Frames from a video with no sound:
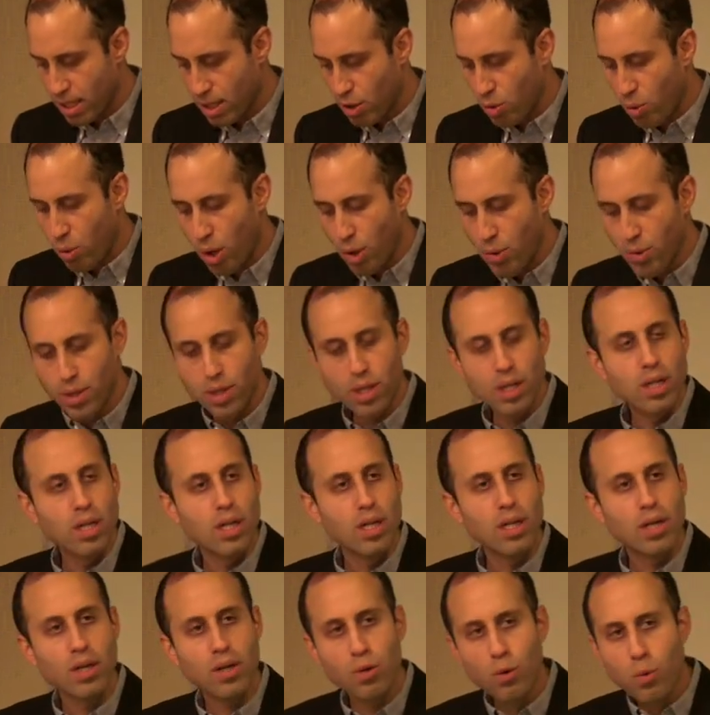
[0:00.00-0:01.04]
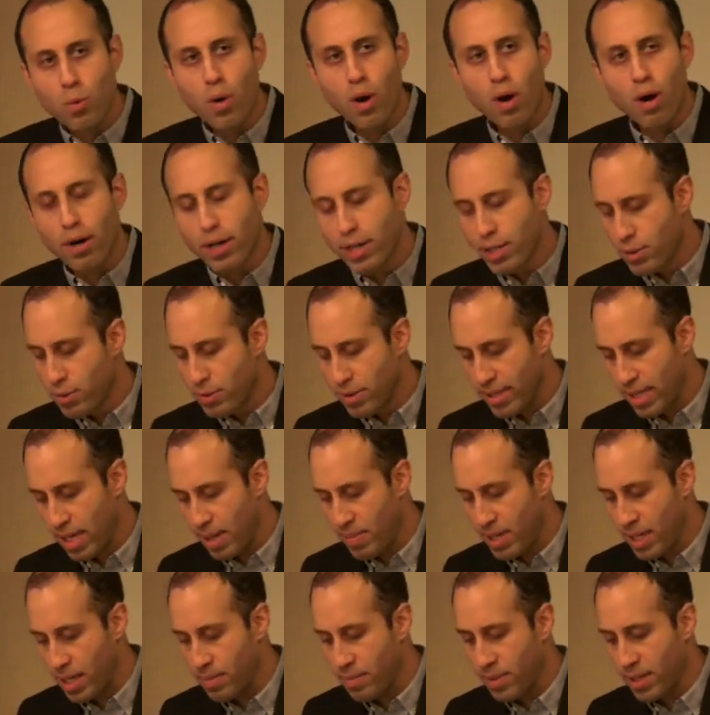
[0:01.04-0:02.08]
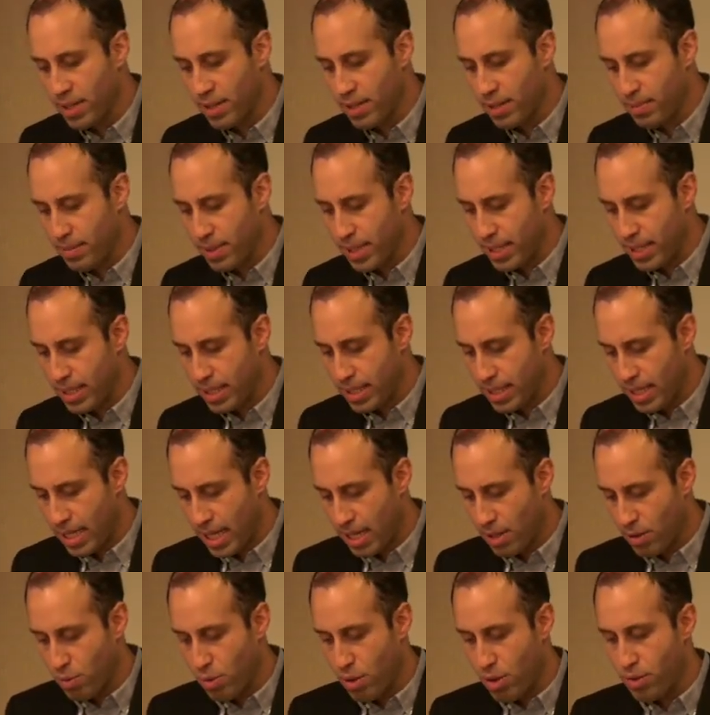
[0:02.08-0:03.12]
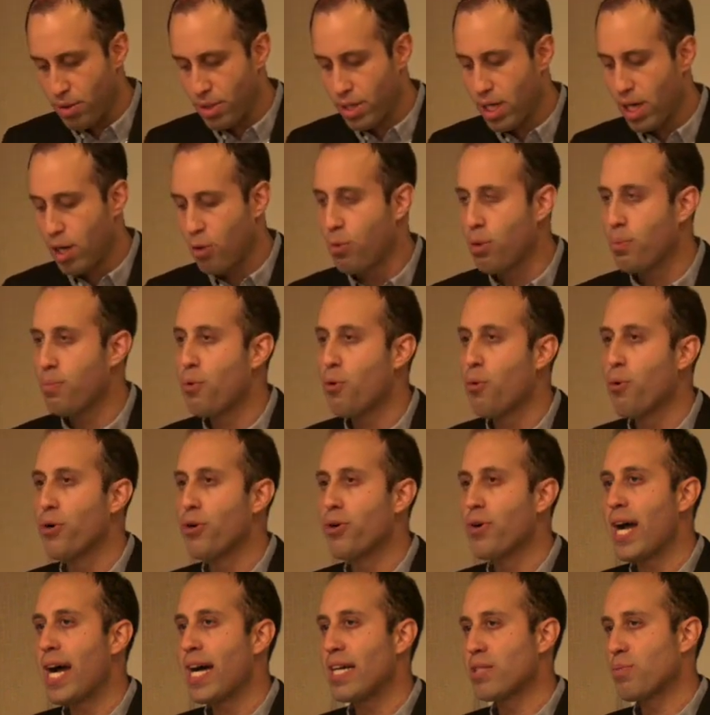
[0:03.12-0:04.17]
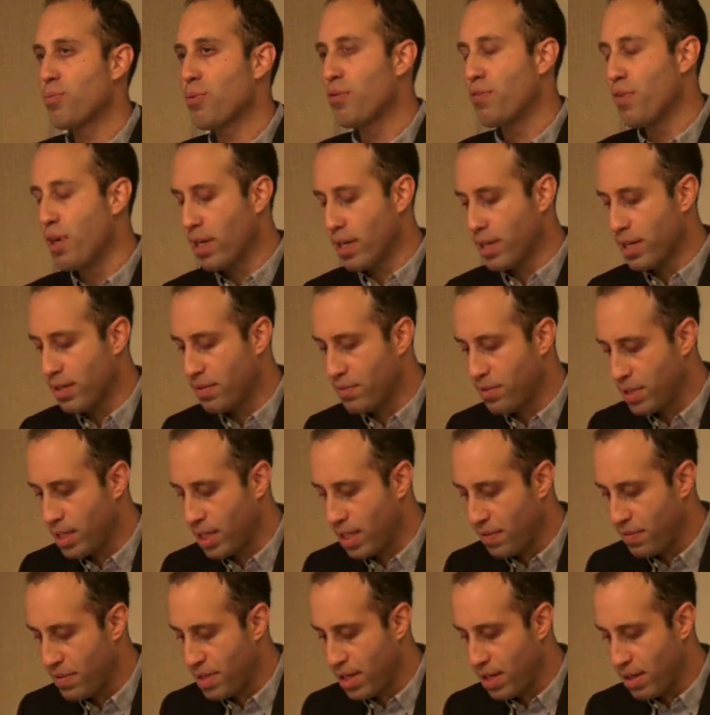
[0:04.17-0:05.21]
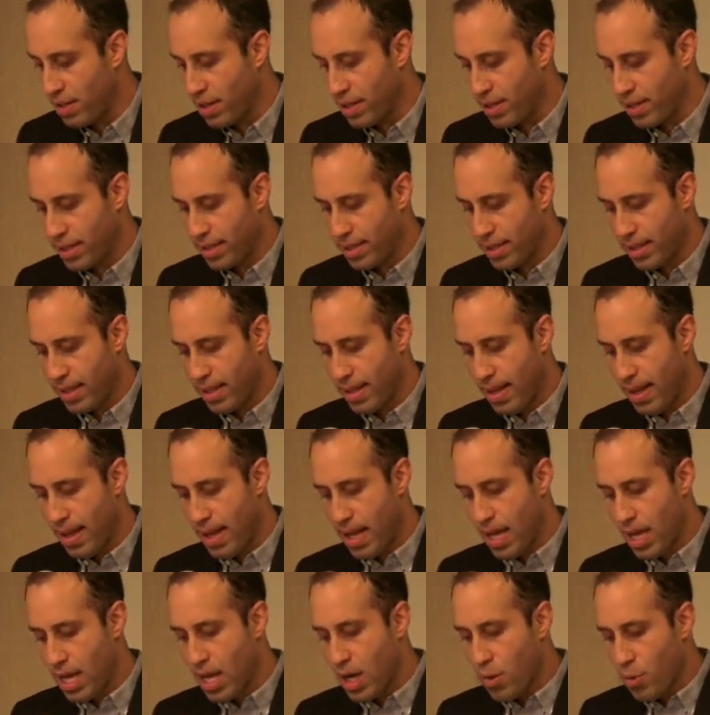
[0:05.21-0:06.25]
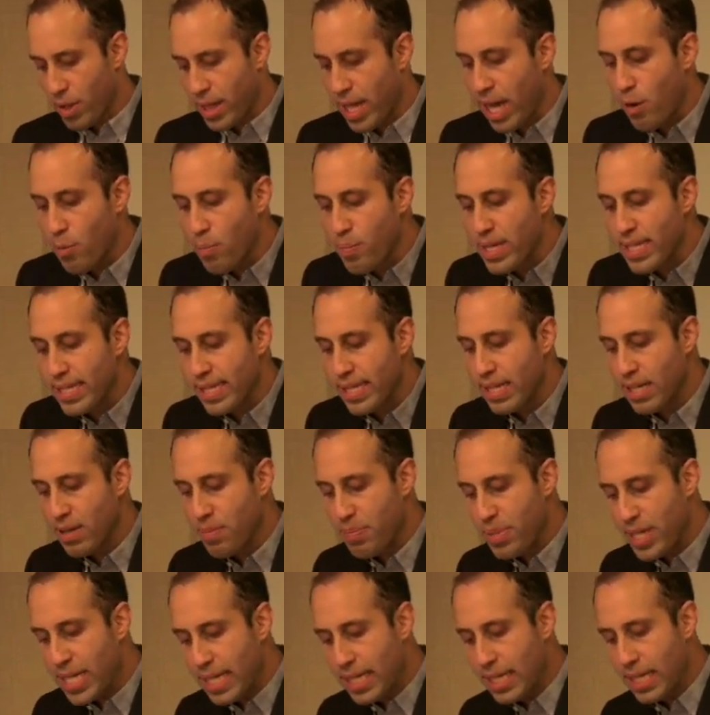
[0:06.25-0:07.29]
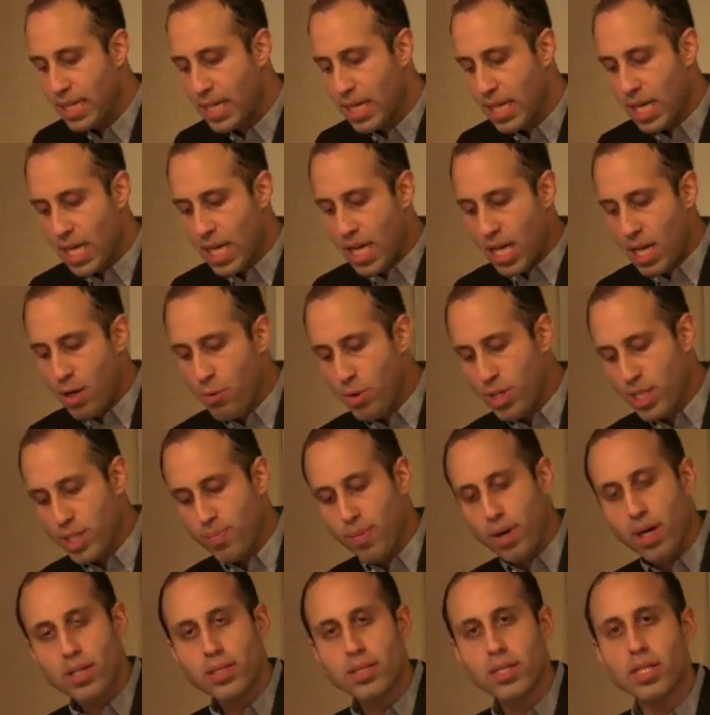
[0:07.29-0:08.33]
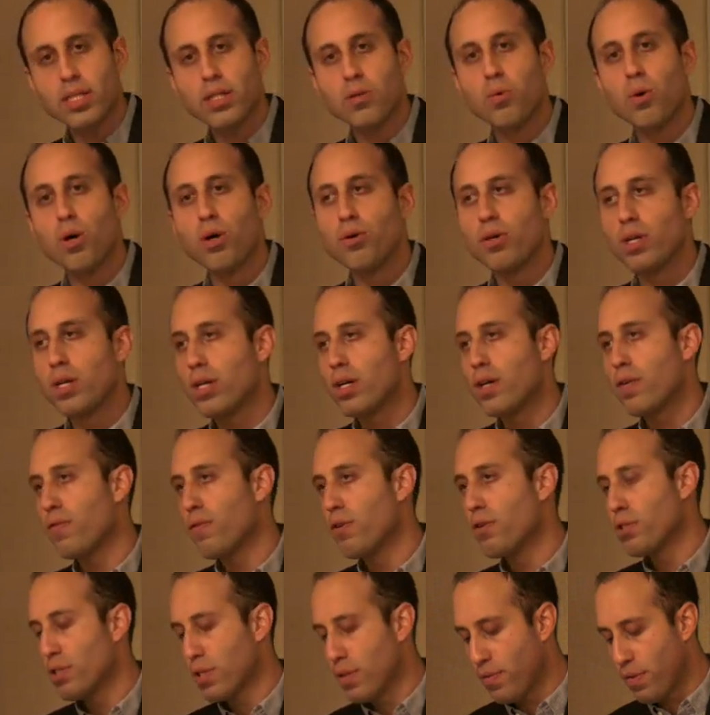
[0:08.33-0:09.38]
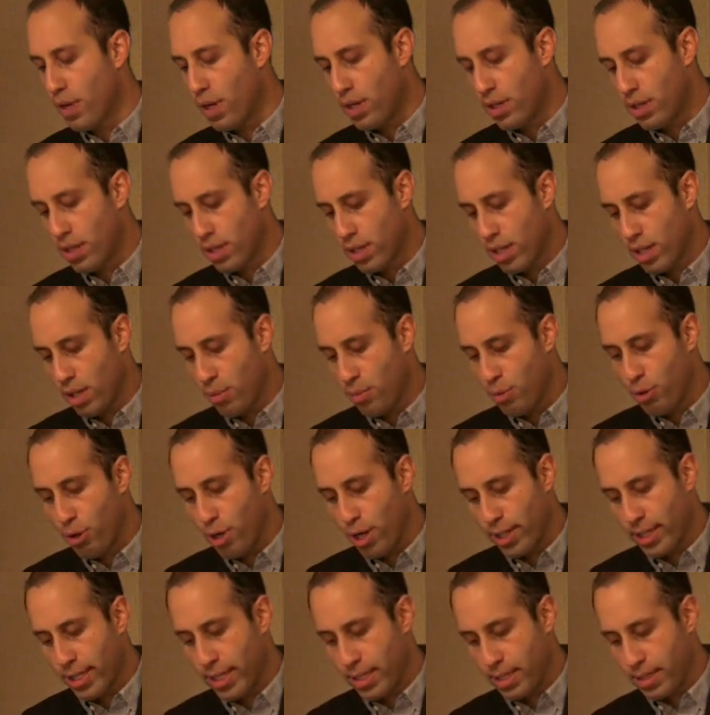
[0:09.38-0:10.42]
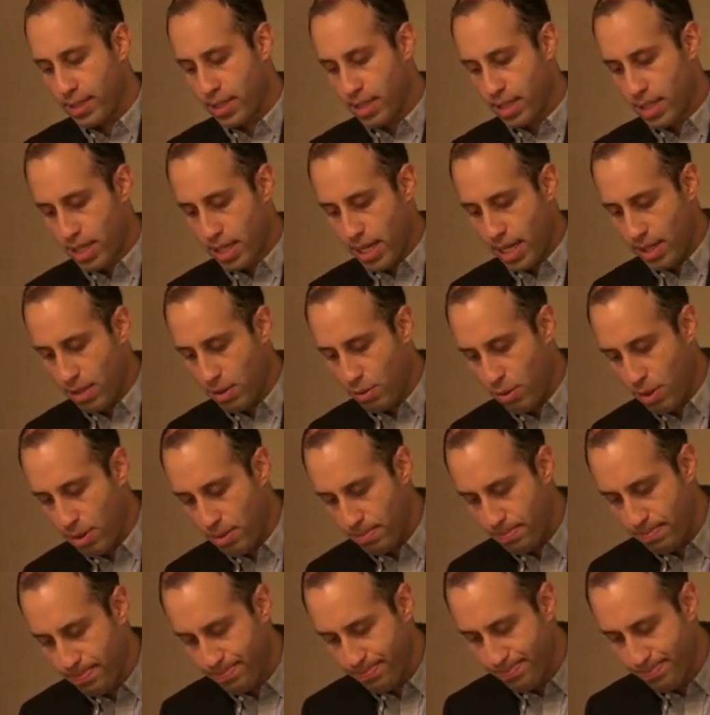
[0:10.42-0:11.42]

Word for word: Quote, who are you, Sami al-Maghribi? End quote, a reporter asked provocatively of the artist. Without missing a beat, he responded, quote, first of all, a Moroccan, end quote.